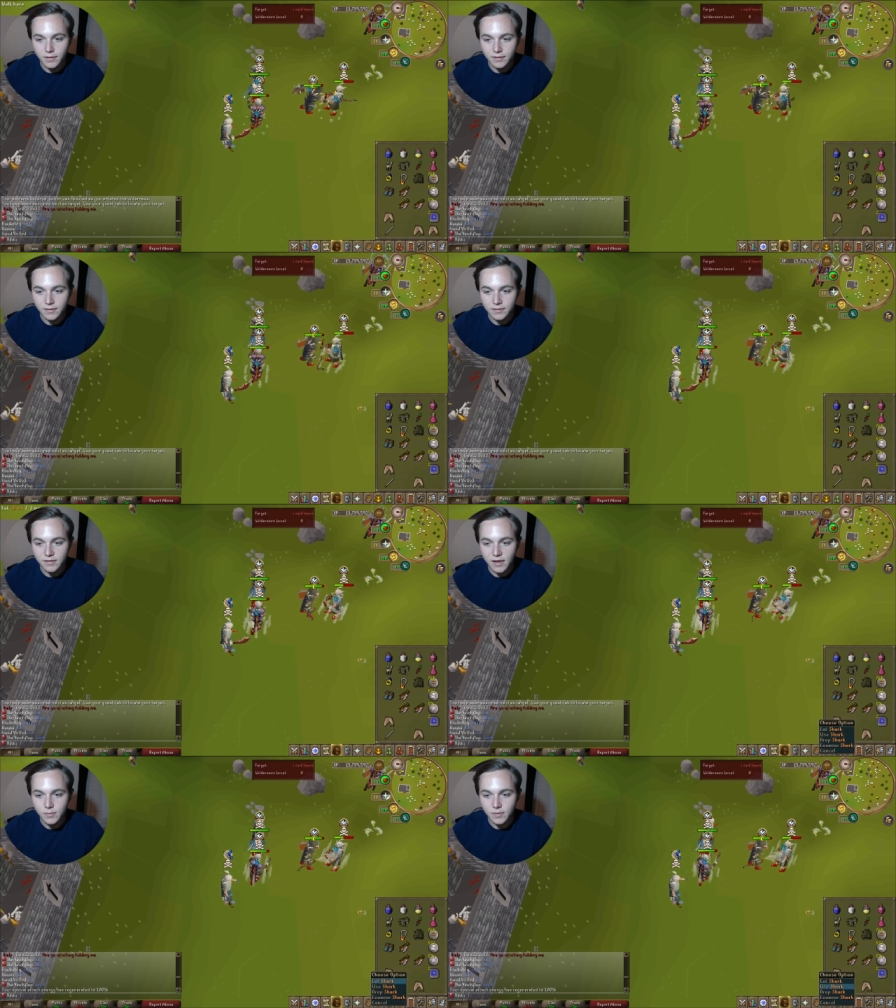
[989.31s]
He has the
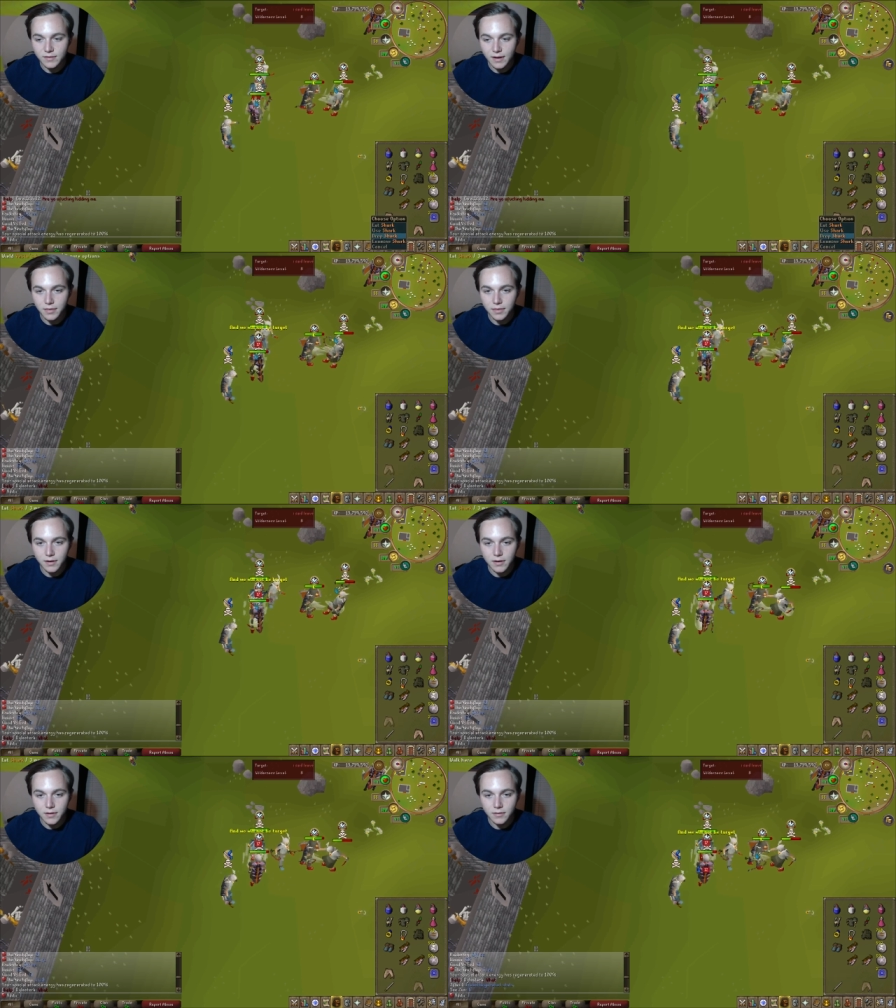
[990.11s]
same exact
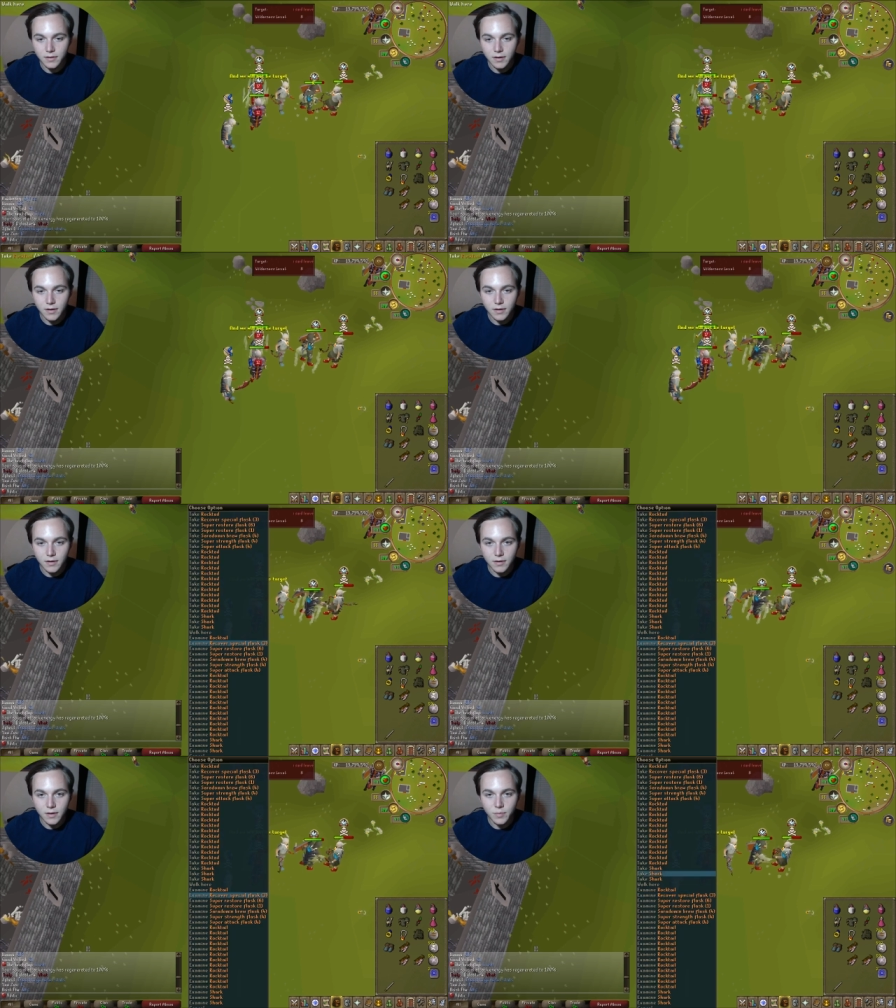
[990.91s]
thing on.
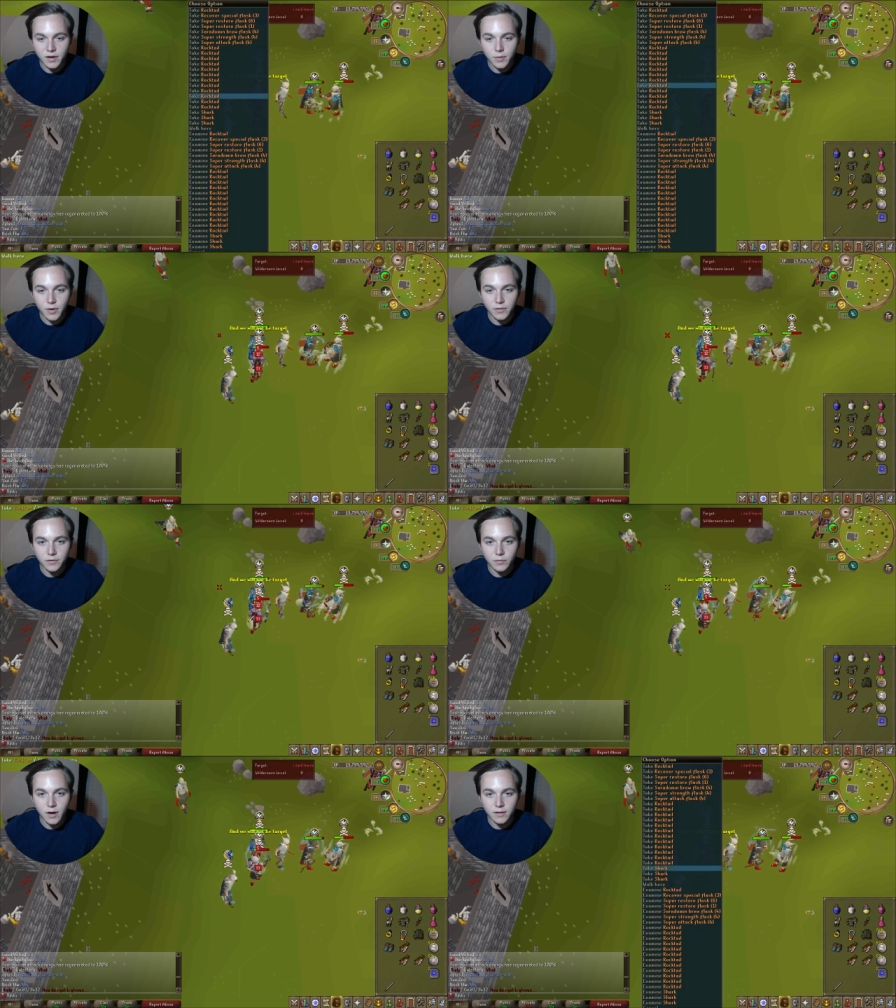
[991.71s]
Alright, and pick up all
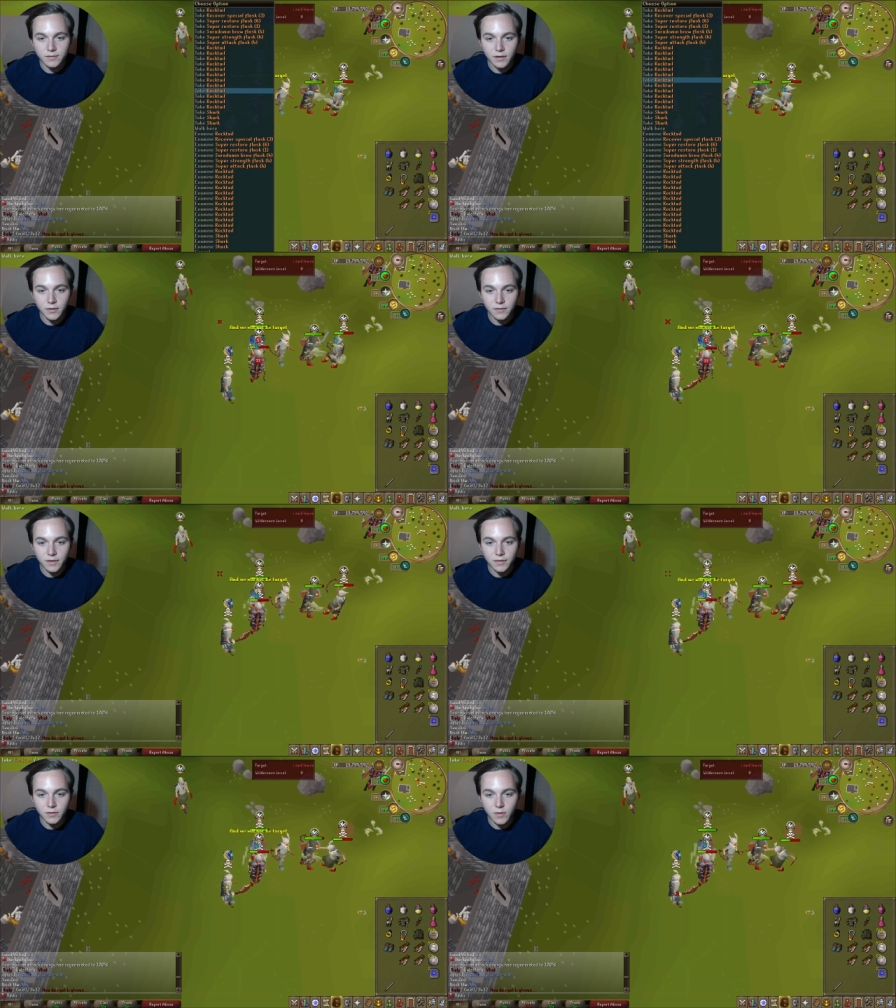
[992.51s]
these rock tails.
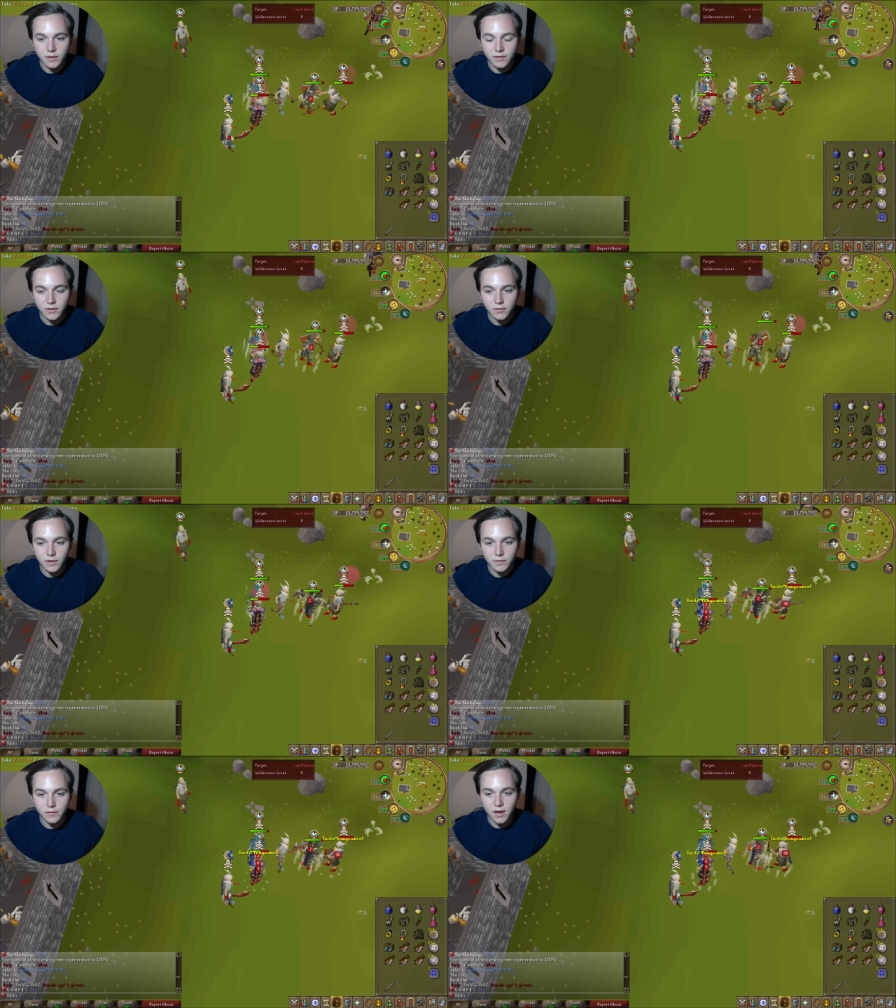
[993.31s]
I think the rock tails
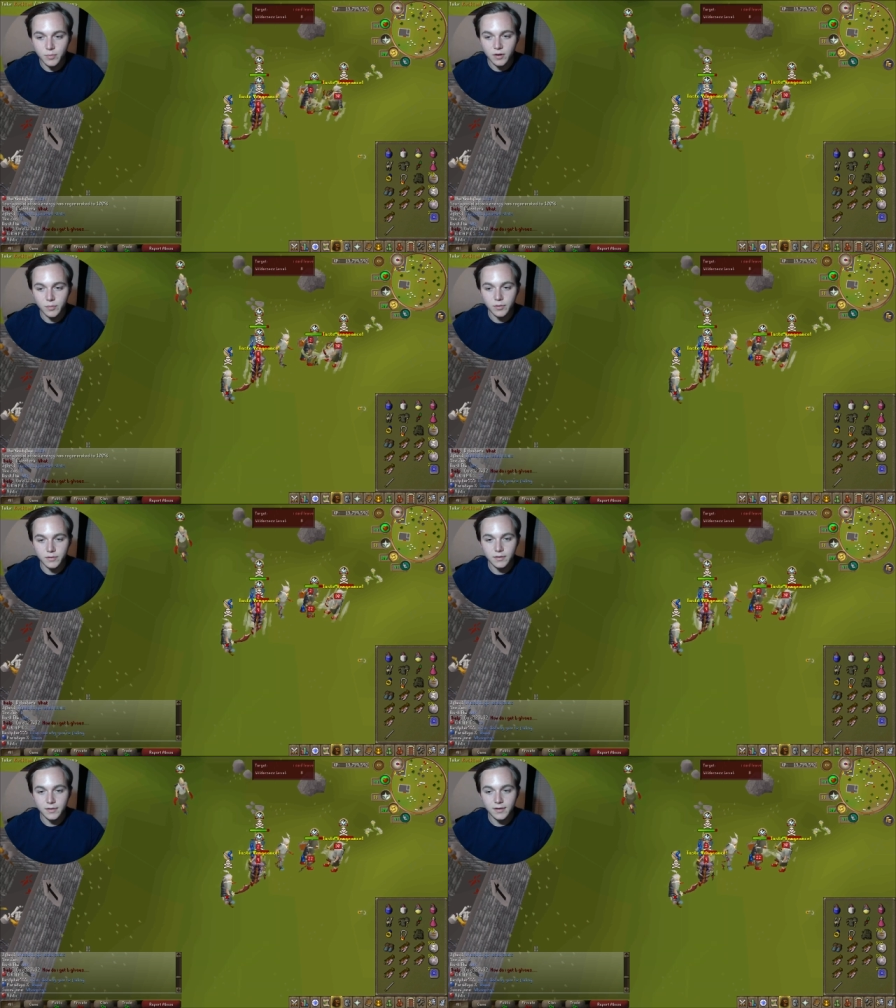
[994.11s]
are at the top,
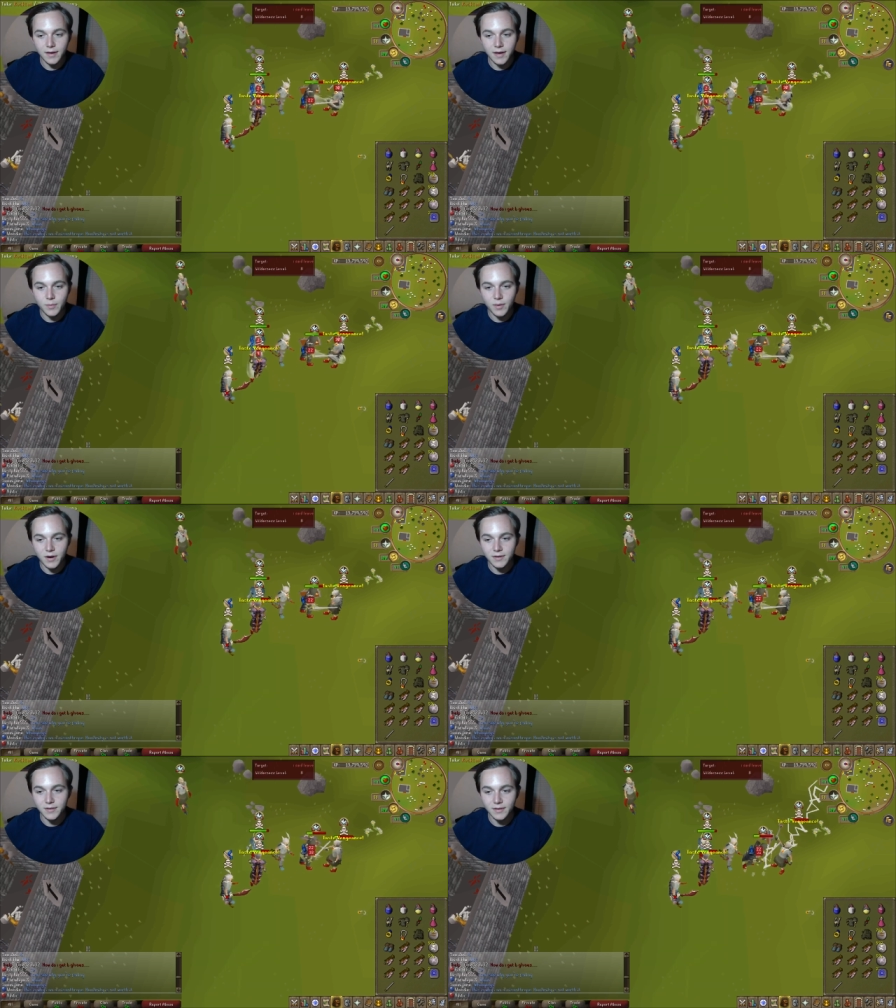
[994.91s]
probably. Yeah,
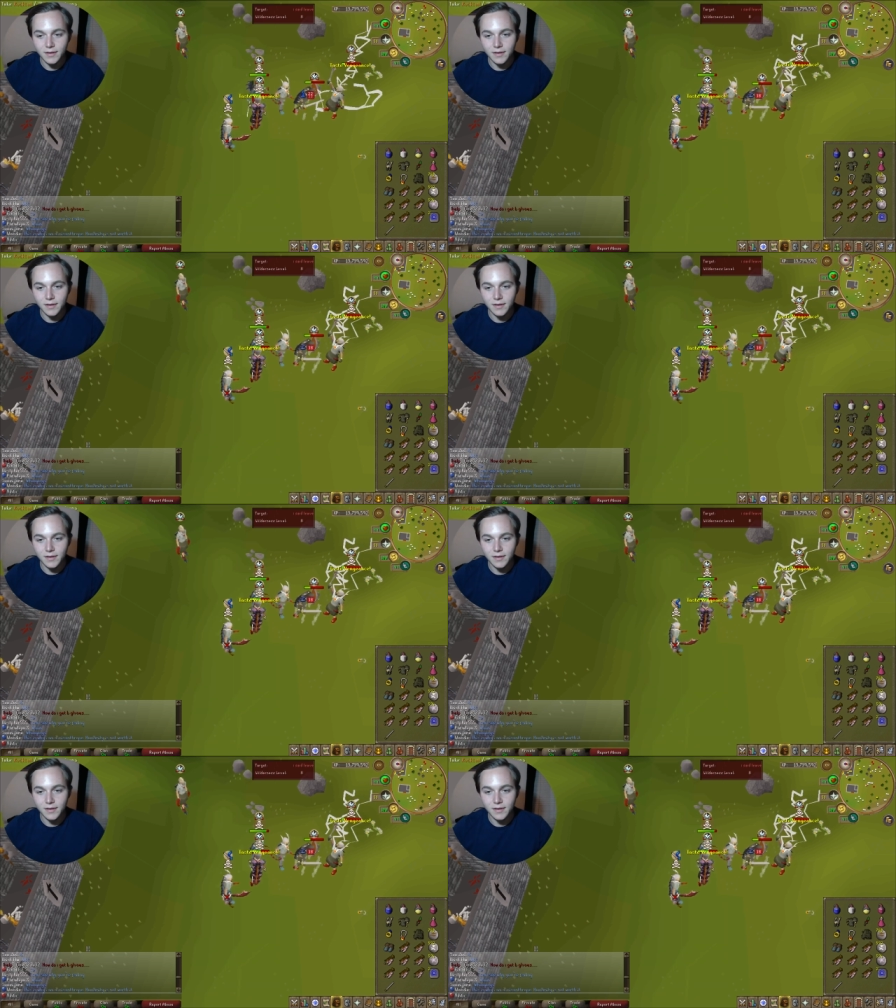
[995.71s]
buddy.